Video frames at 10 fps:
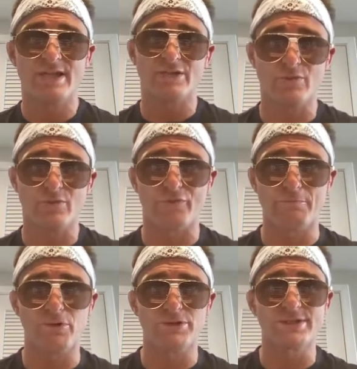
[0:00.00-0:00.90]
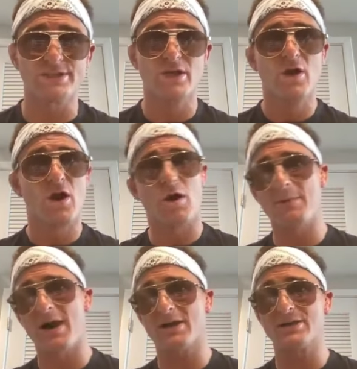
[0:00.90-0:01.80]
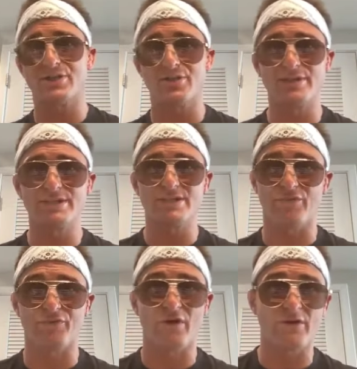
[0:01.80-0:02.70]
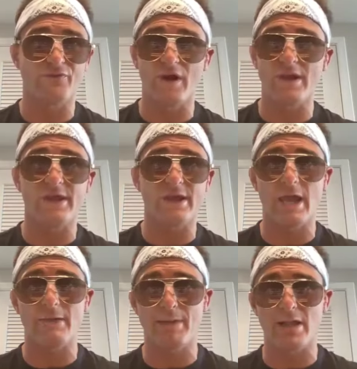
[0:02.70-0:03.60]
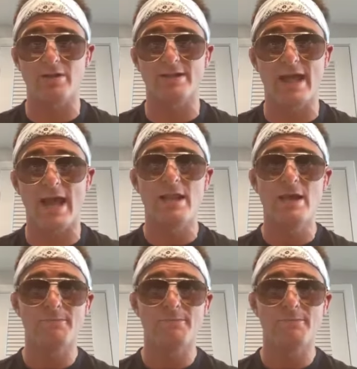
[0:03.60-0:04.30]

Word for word: That's really for pussies. All my concern is for fucking fighting and getting better at that,